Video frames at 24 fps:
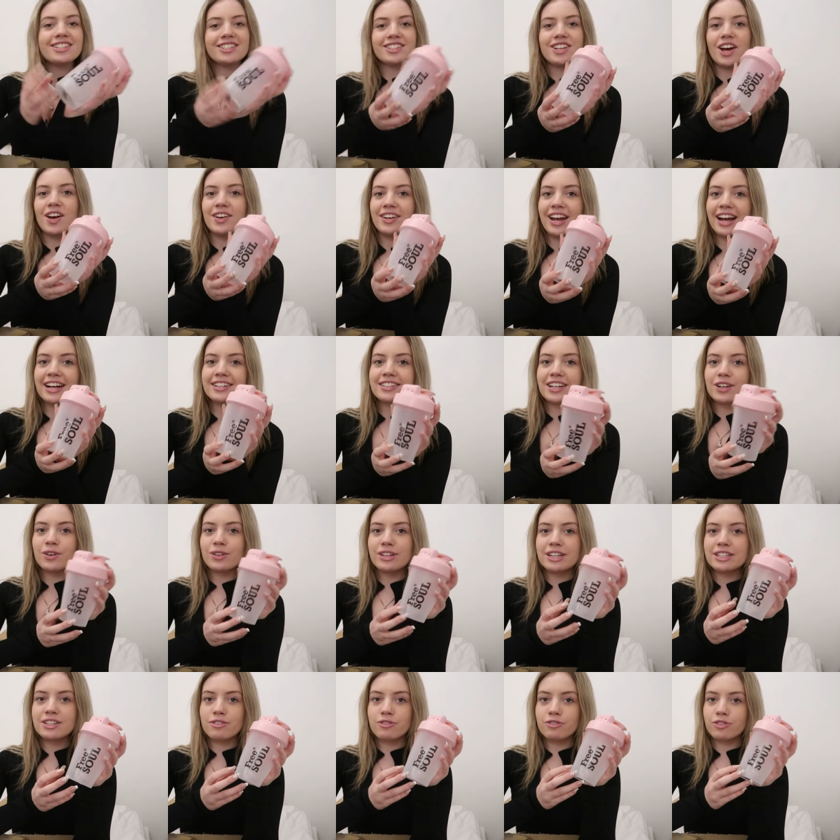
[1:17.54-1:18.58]
So next I got
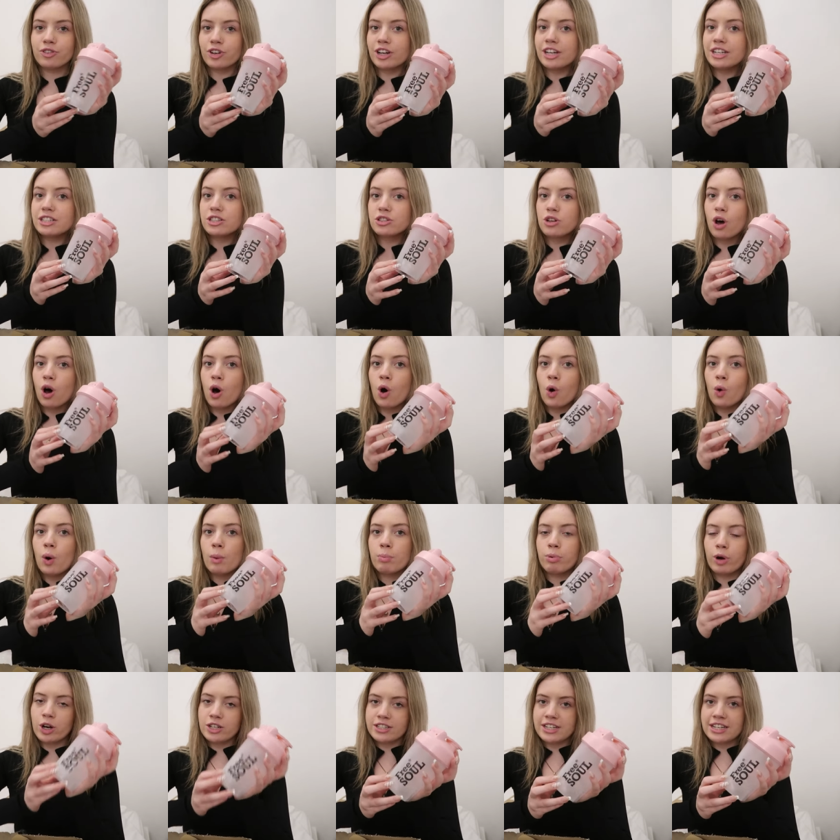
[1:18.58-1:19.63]
this Free Soul
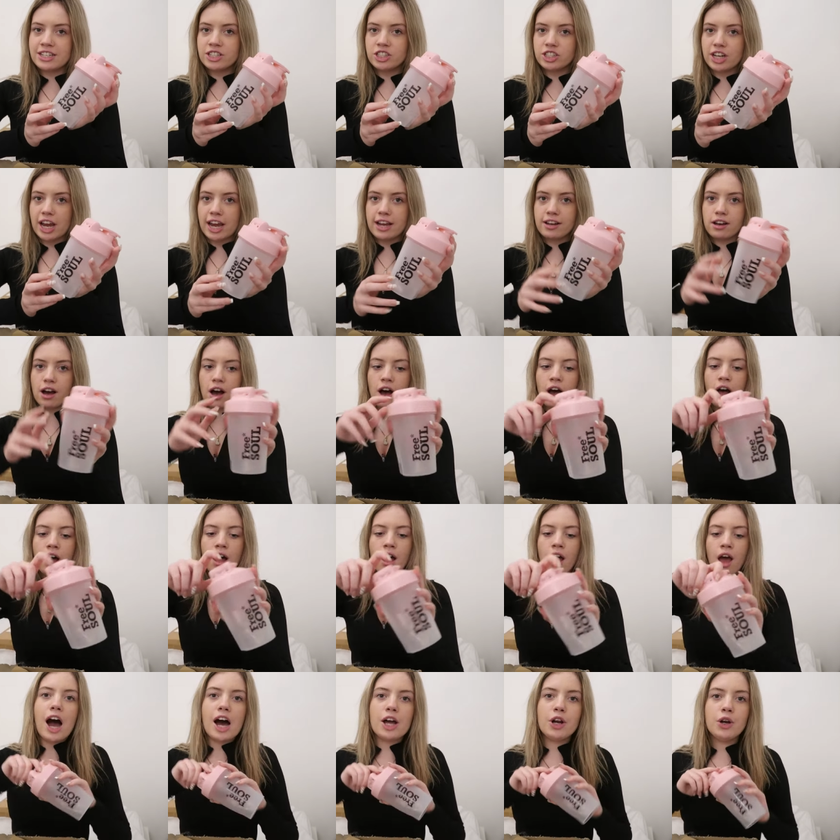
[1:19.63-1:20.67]
protein shaker.
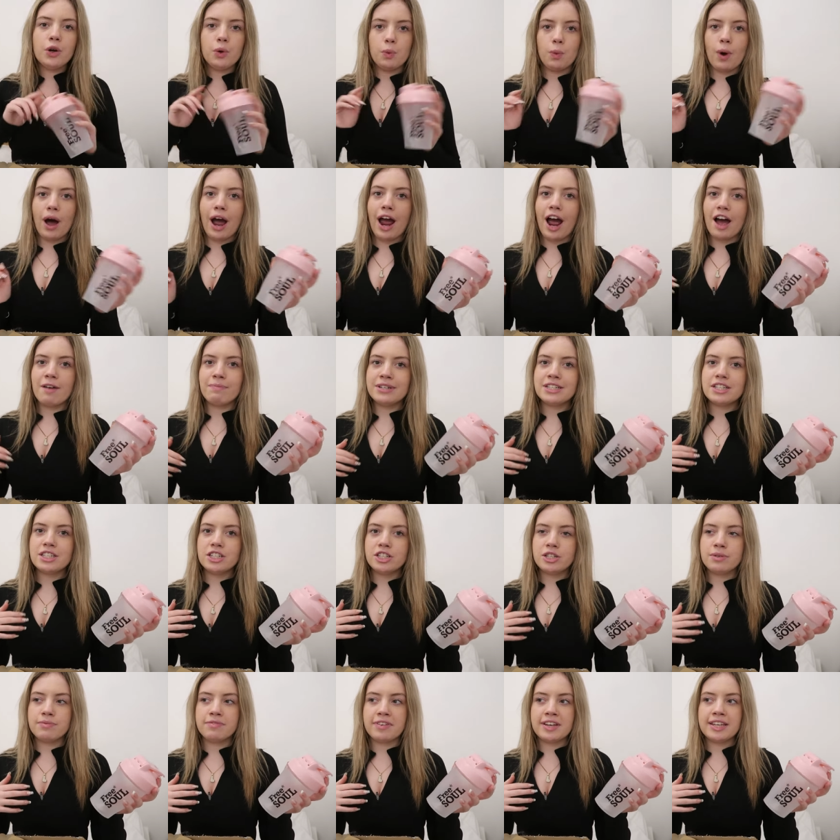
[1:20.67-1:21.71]
I don't know why, I've been to
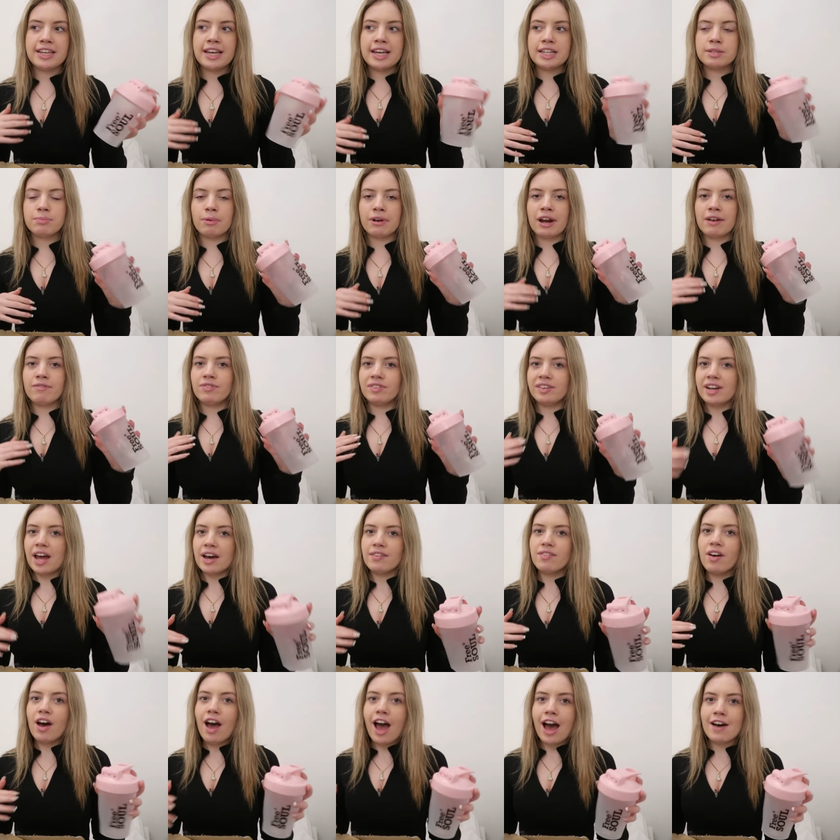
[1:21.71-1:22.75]
the gym for years but I've
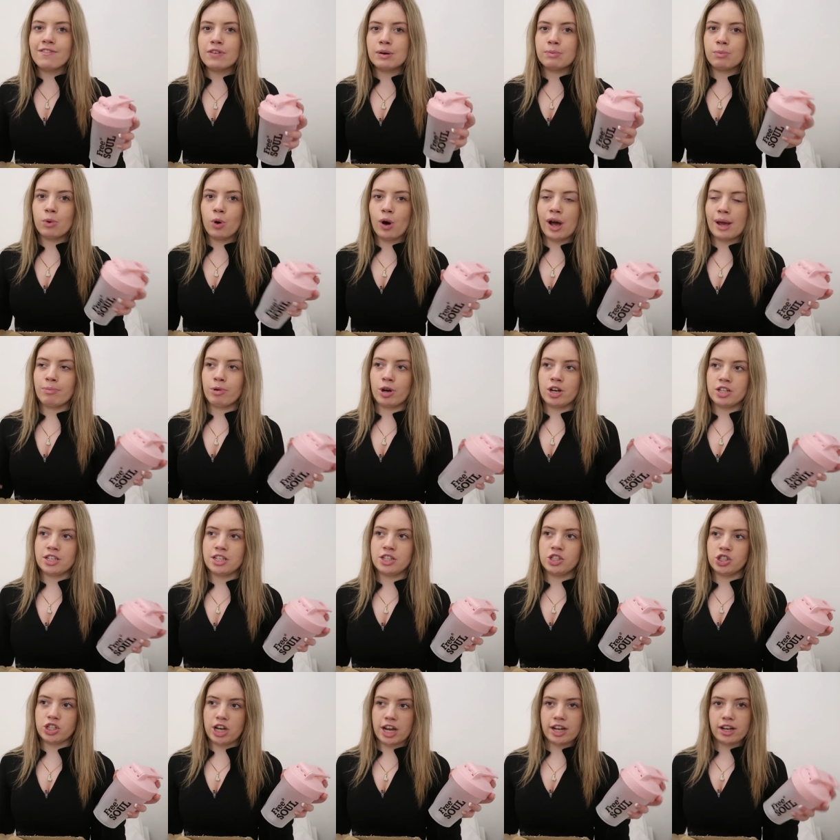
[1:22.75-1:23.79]
never ever bought a
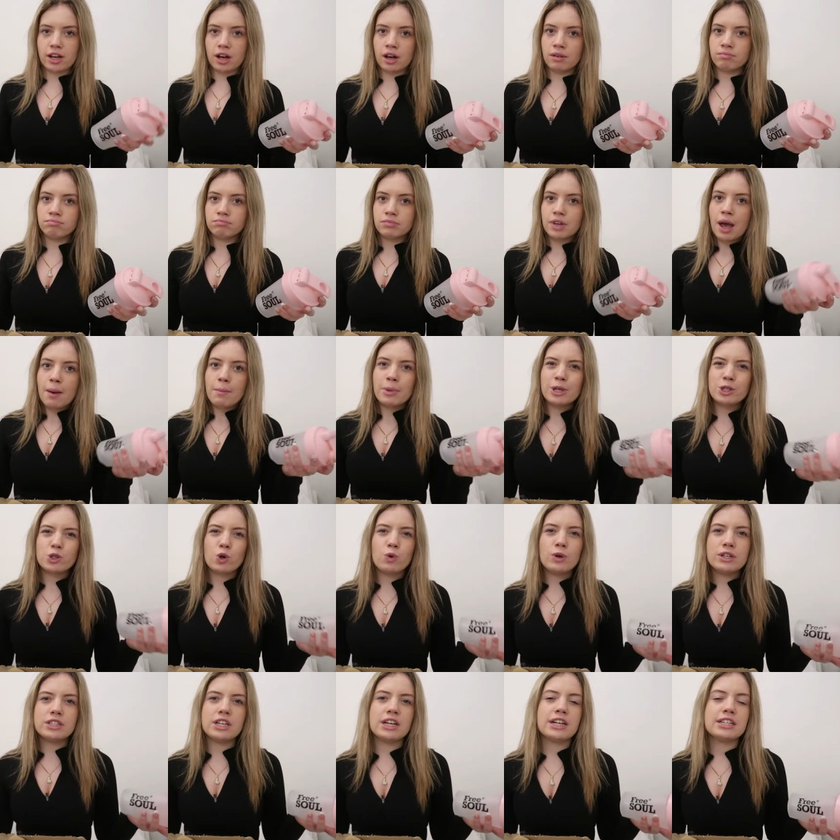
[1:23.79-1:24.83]
protein shaker. But it's
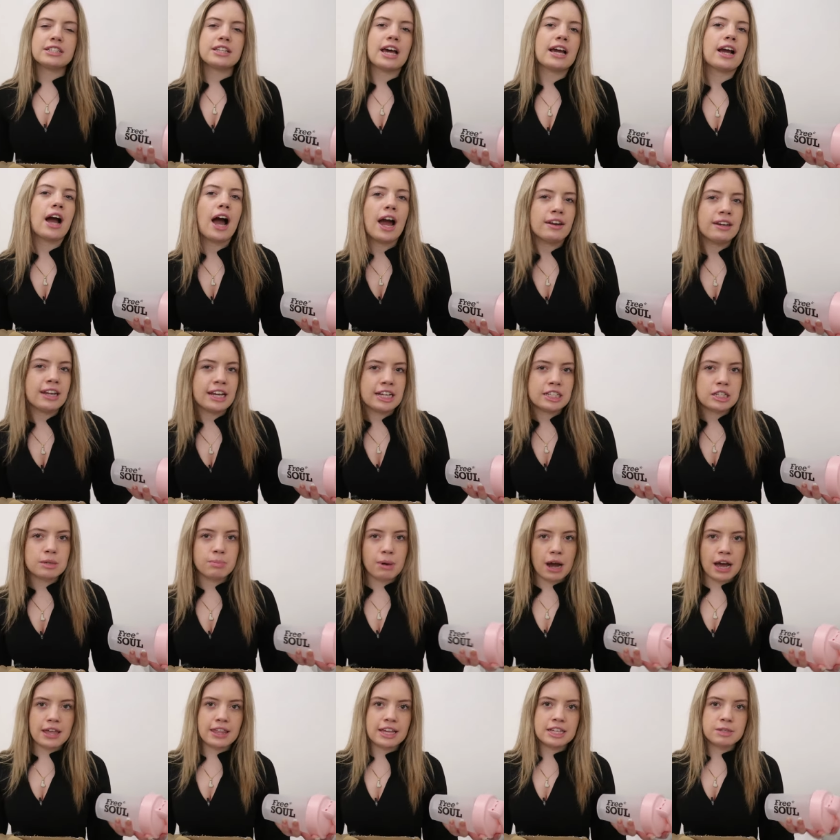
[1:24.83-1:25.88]
always saying it's like I need to
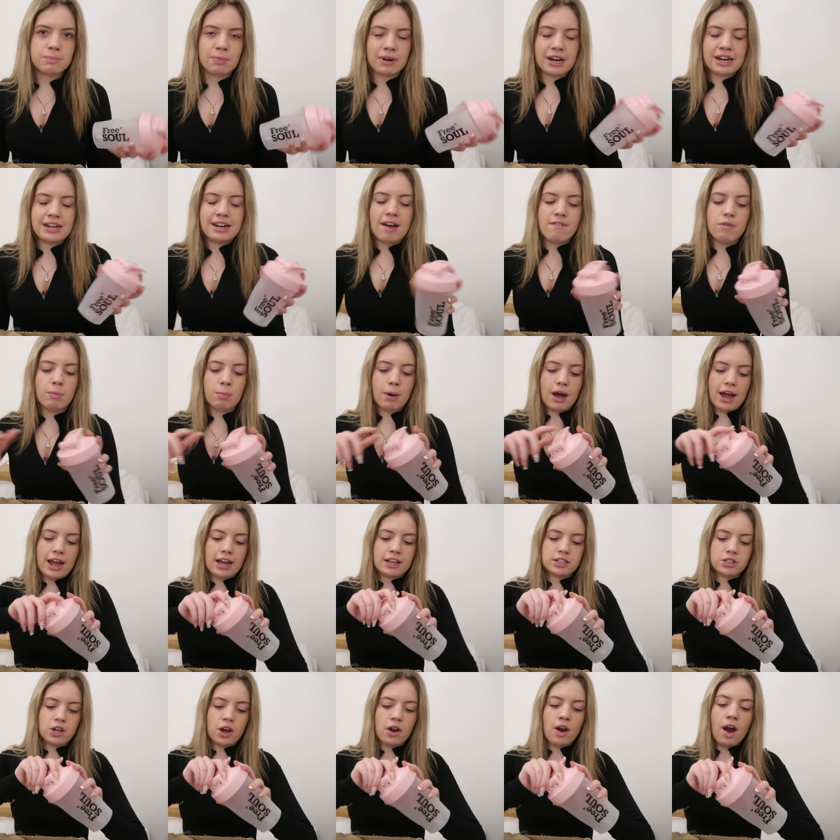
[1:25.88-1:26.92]
buy this but I never buy
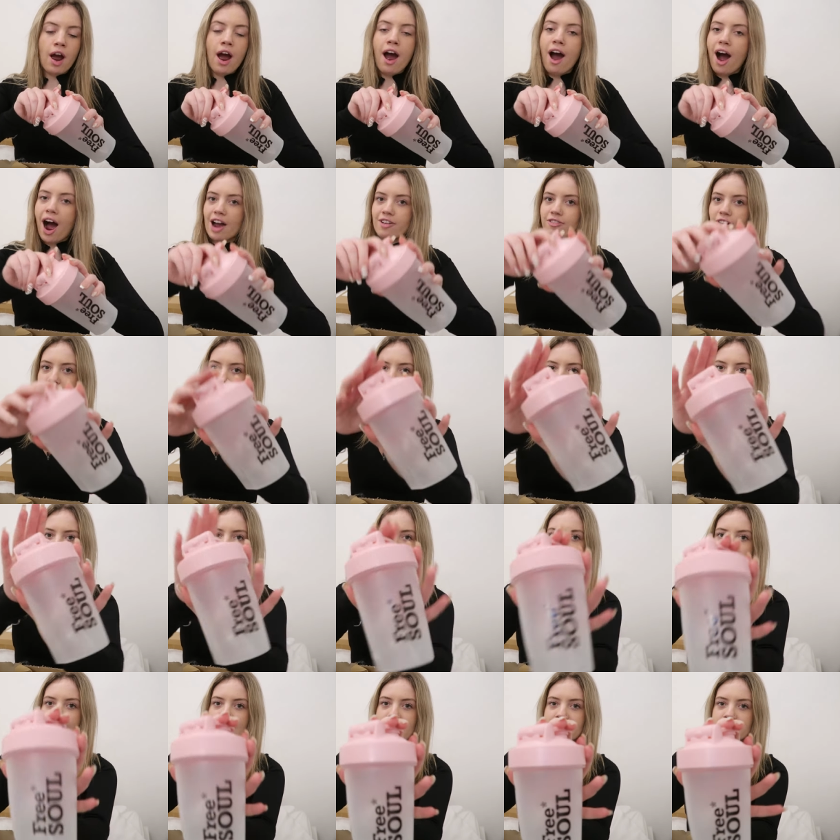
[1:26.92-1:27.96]
it. So I finally
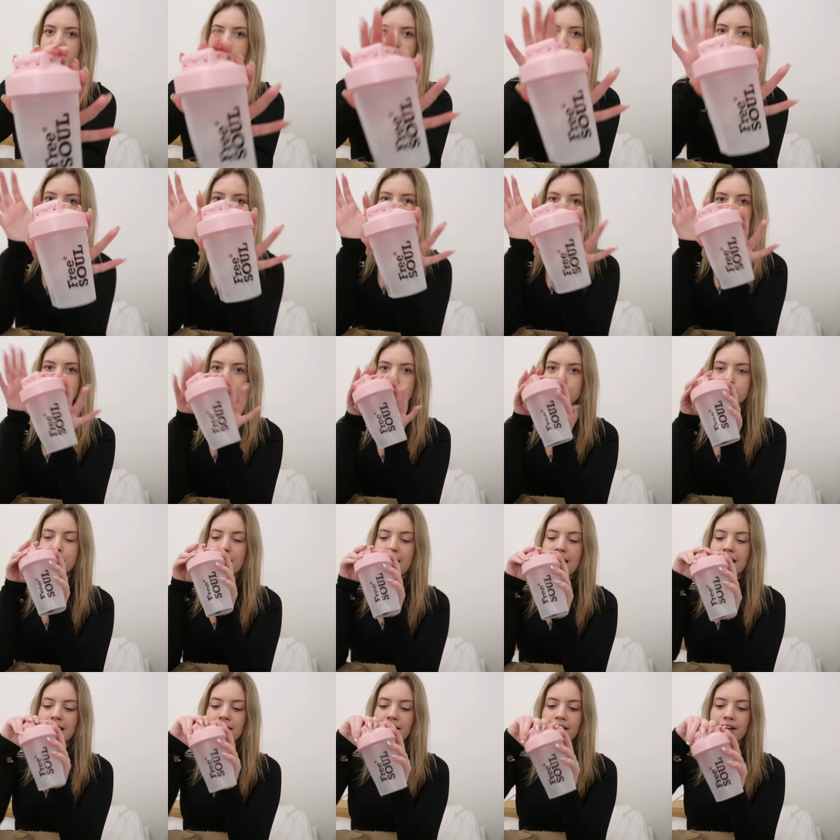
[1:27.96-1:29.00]
bought it and it's so cute because it's
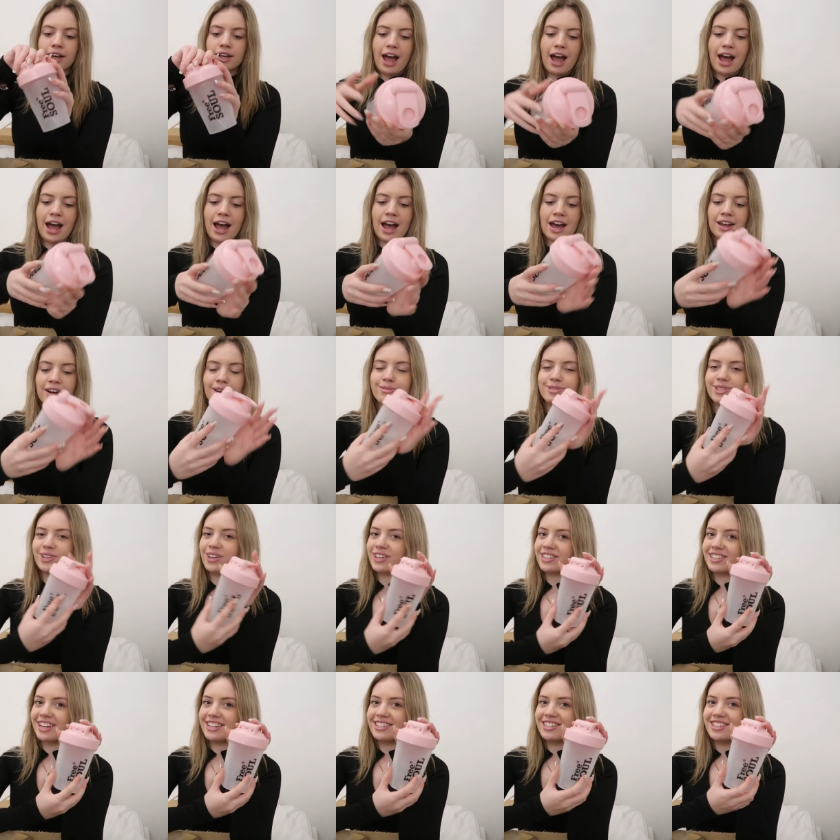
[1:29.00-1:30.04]
pink and I'm so
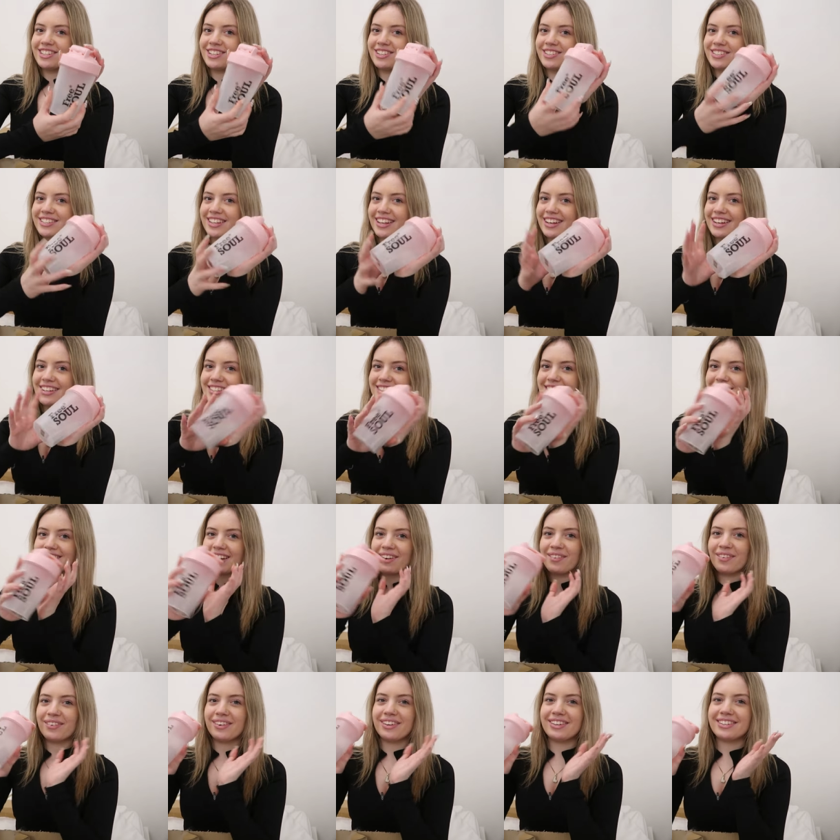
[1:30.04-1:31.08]
excited to use this.
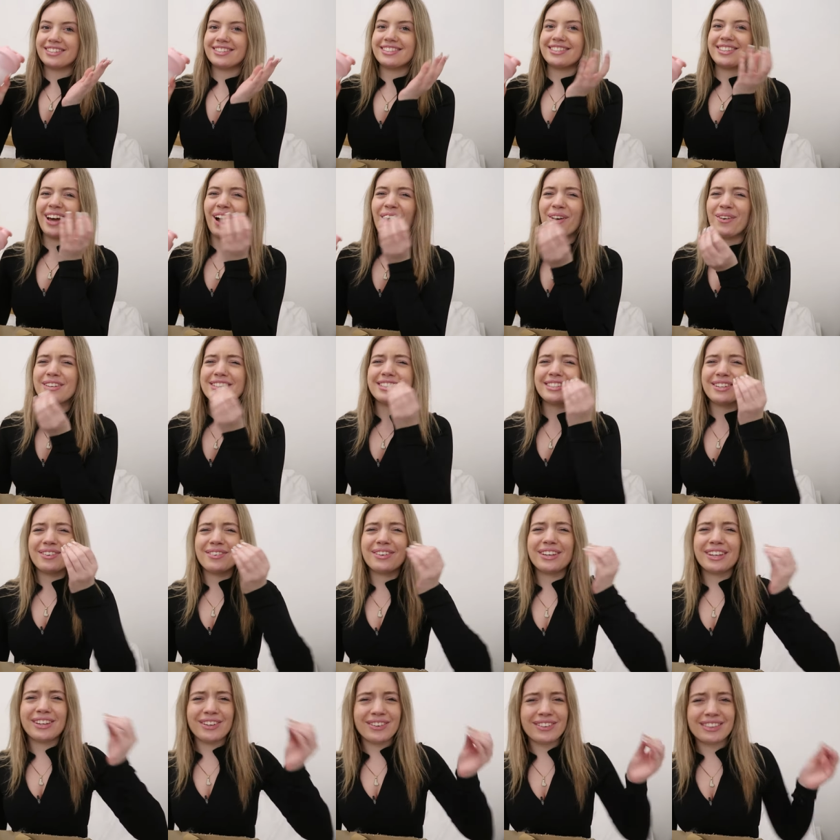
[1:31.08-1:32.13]
I'm gonna look so, so
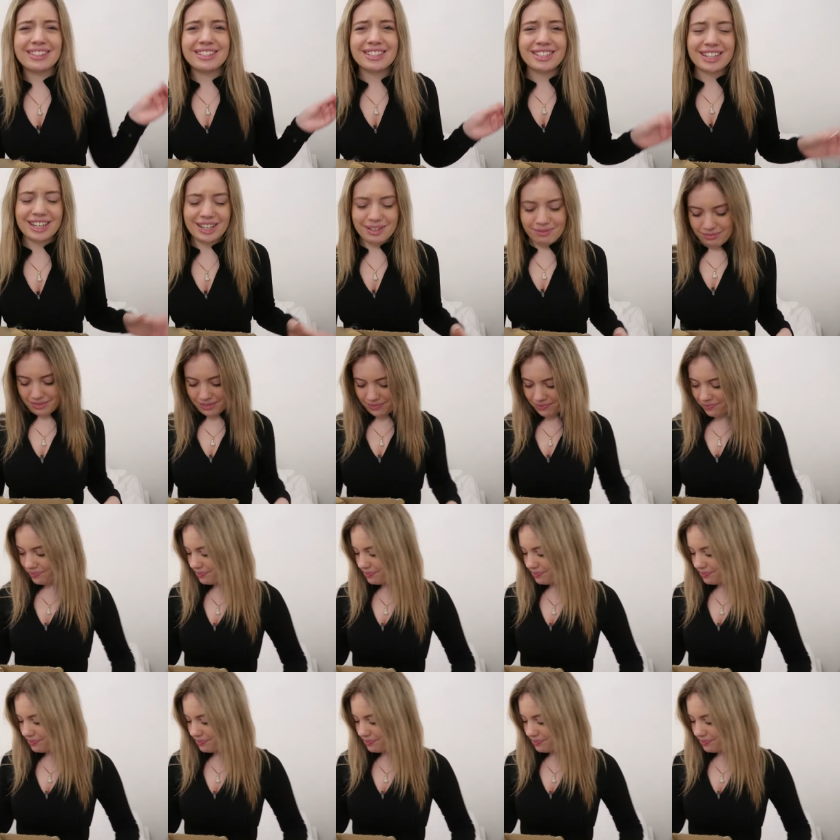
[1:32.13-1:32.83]
cute in the gym.